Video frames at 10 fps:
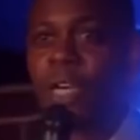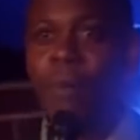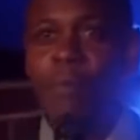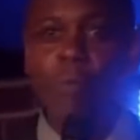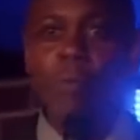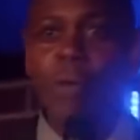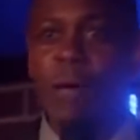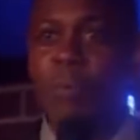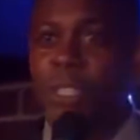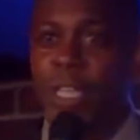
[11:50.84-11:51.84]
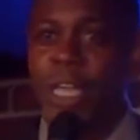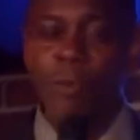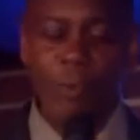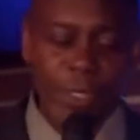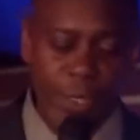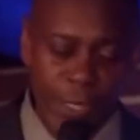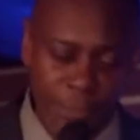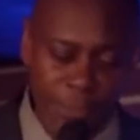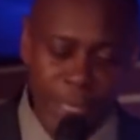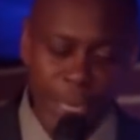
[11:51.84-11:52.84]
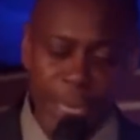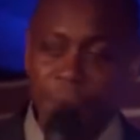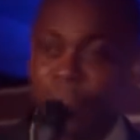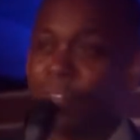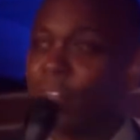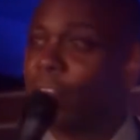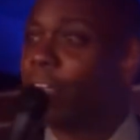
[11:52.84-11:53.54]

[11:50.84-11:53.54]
I I'll be dead reading it like, yeah, I know they'd say that.